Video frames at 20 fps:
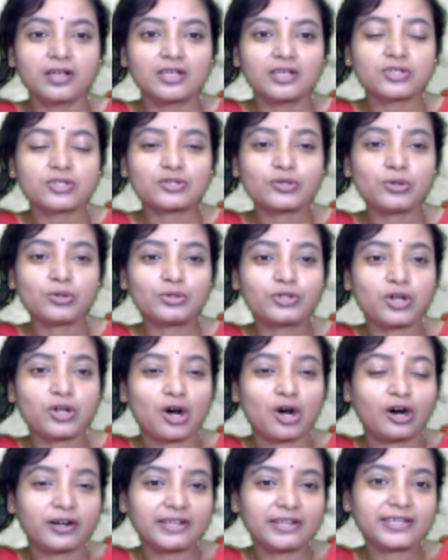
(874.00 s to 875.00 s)
So
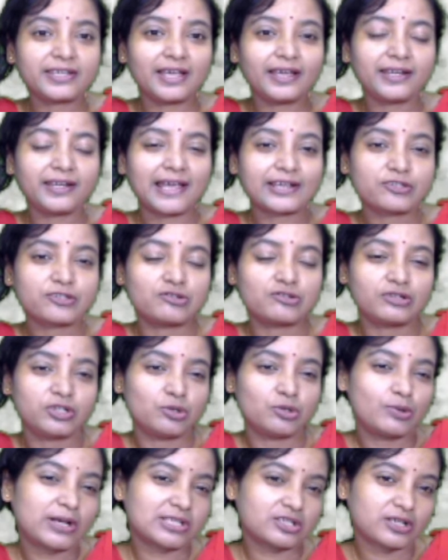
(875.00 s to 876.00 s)
Dorigen actually
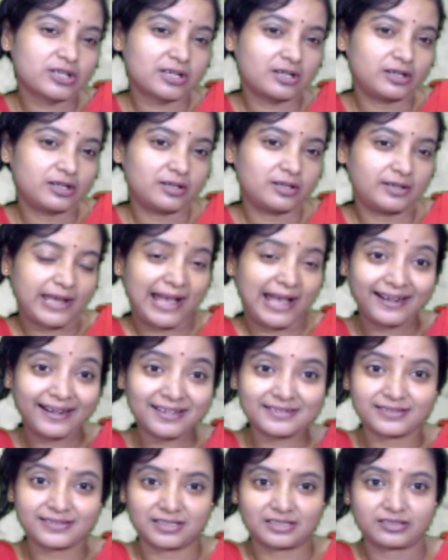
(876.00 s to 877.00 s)
was
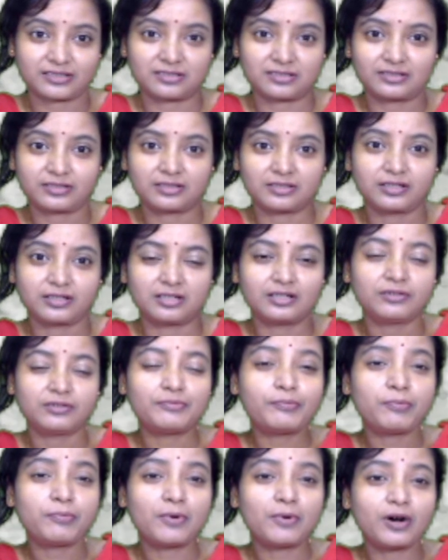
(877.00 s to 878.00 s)
anxious
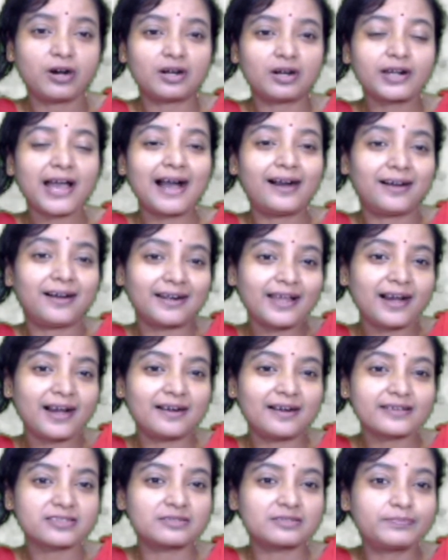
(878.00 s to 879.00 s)
for her
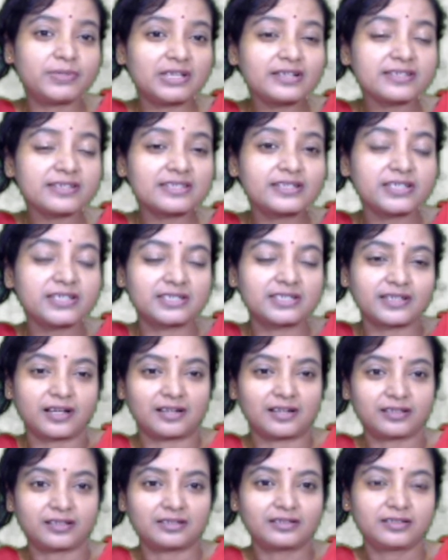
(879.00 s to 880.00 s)
husband's
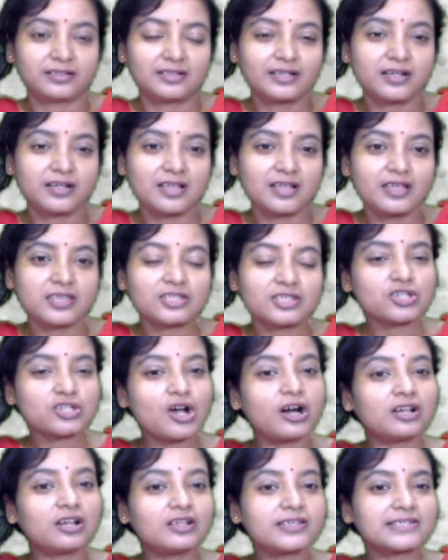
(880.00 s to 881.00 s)
return. She
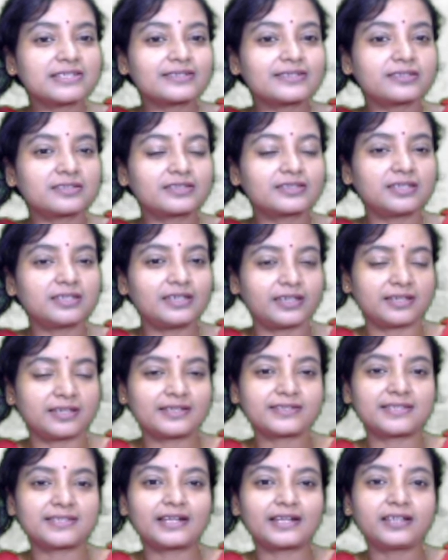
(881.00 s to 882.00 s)
always
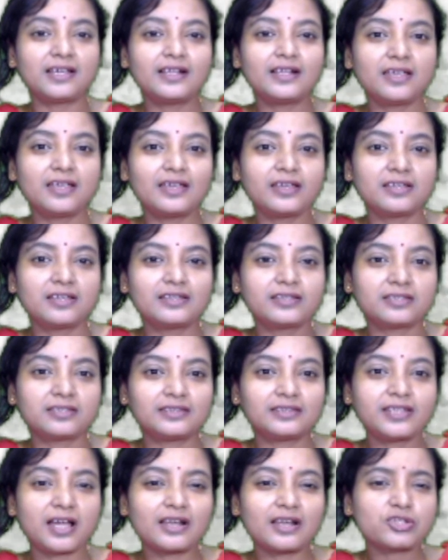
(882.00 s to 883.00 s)
thinks that
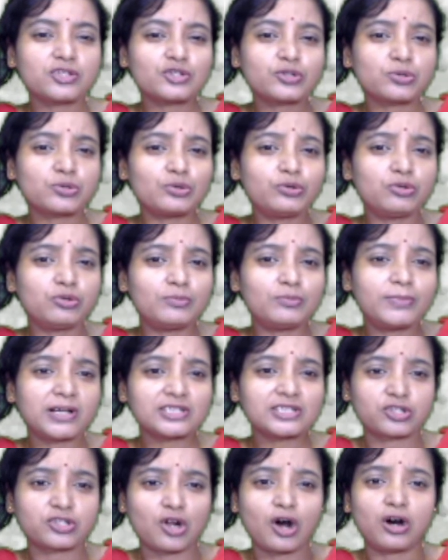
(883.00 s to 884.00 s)
there is too
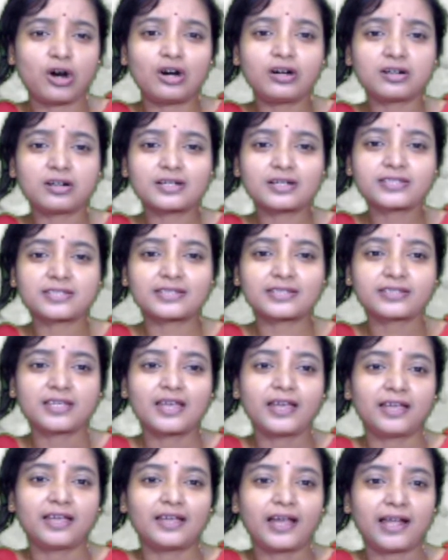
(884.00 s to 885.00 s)
much rocks
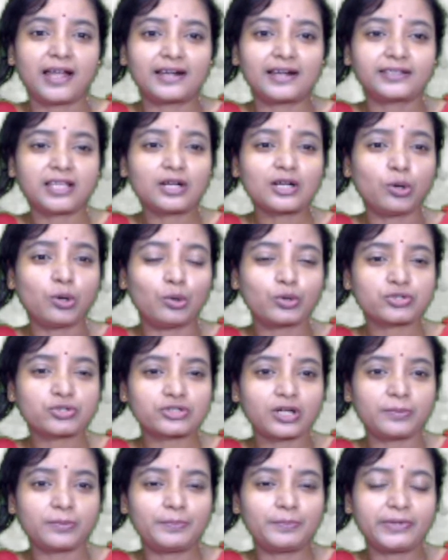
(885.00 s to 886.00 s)
at the coast
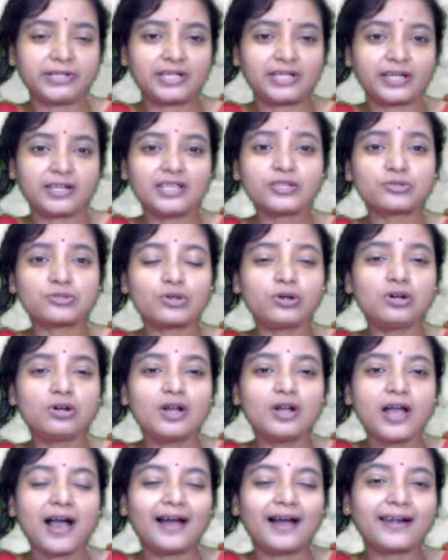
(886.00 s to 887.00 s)
of Brittany, so
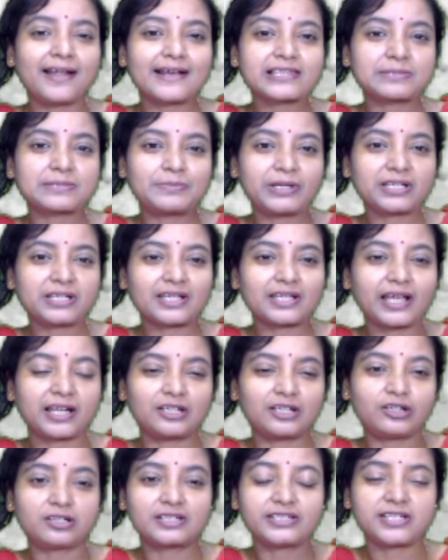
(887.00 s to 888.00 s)
her husband
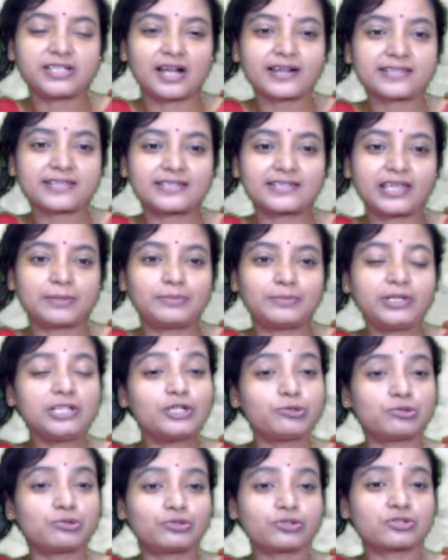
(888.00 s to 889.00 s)
cannot return safely
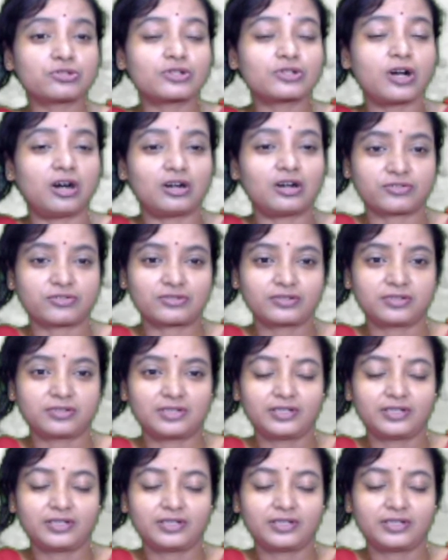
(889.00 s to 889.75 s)
due to those rocks.